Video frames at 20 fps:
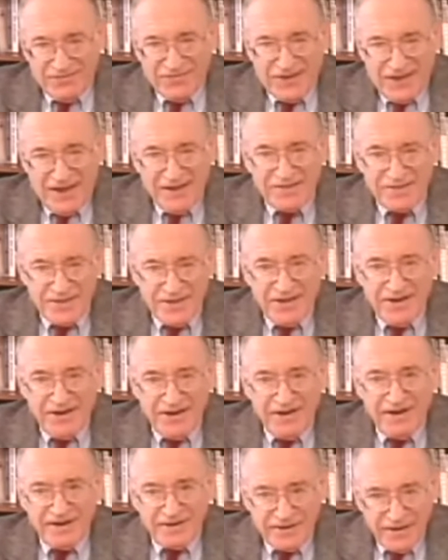of cancer in
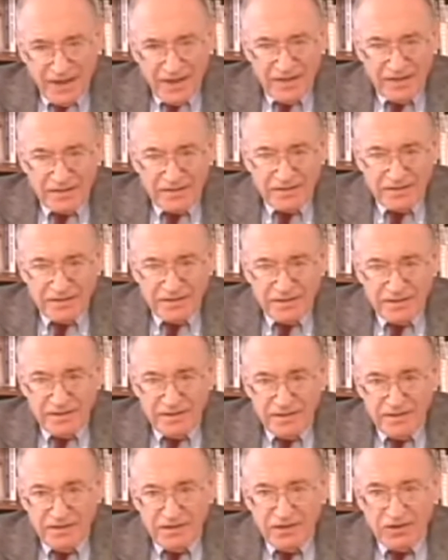an adult
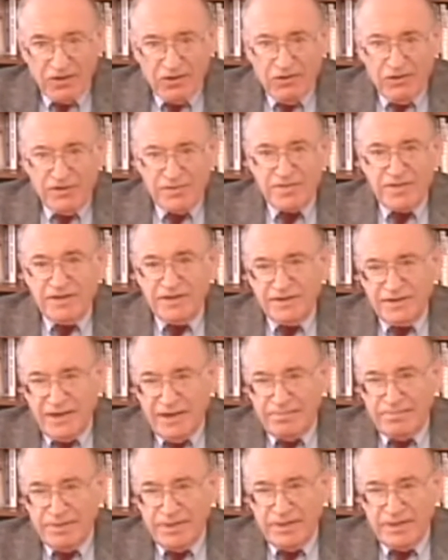caused a
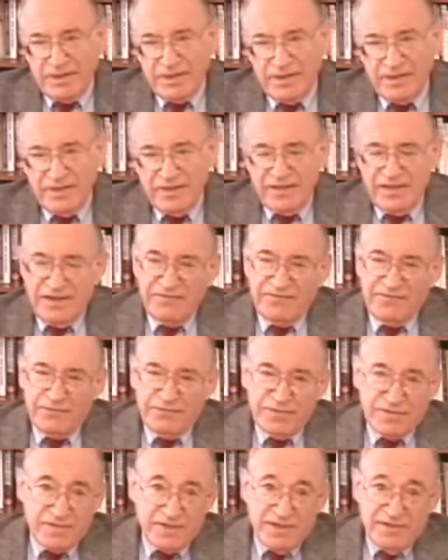doubling if it
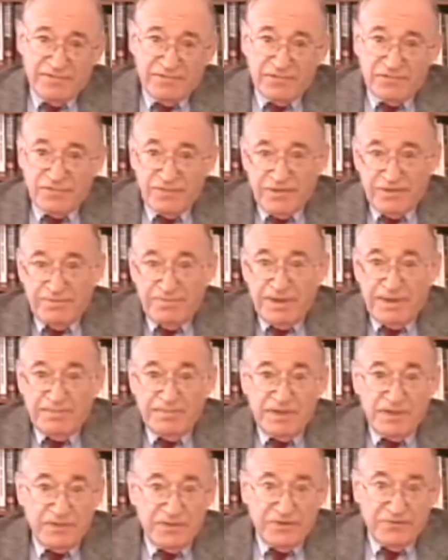was given to the
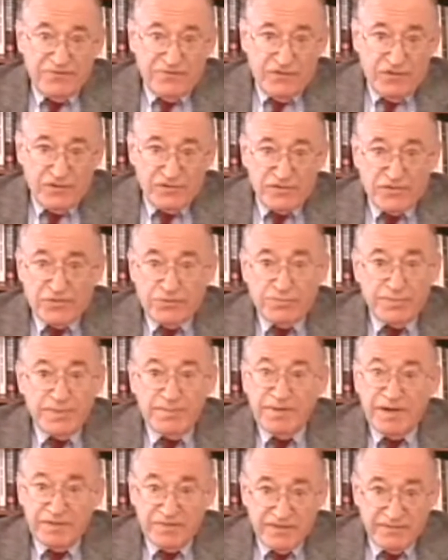baby in the first three
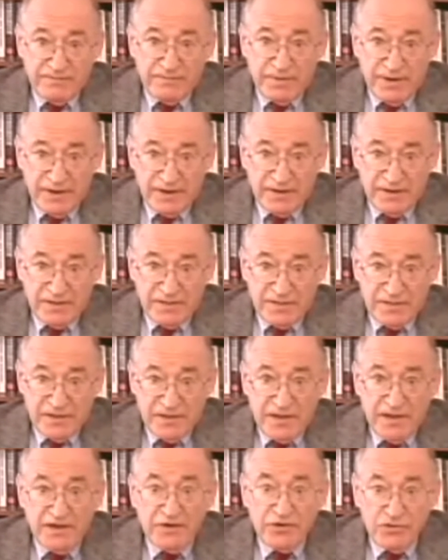months of
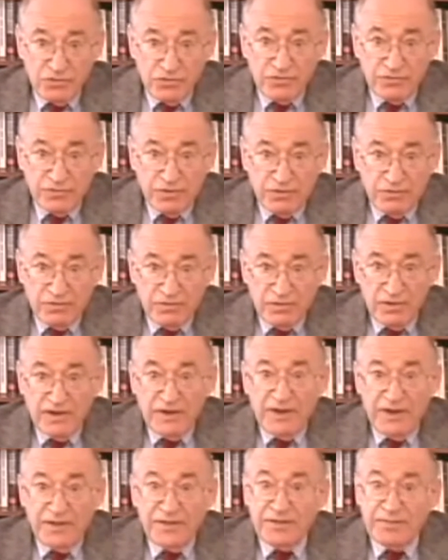pregnancy in utero
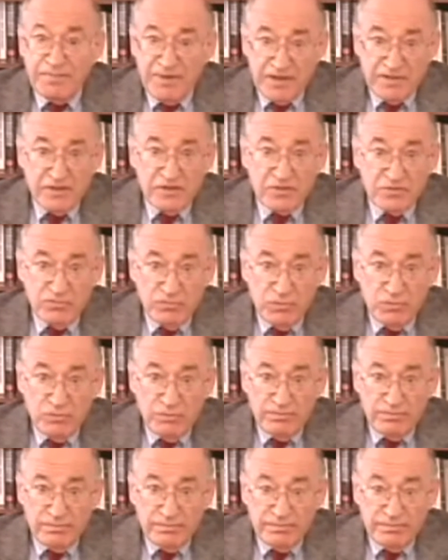in the mother's womb.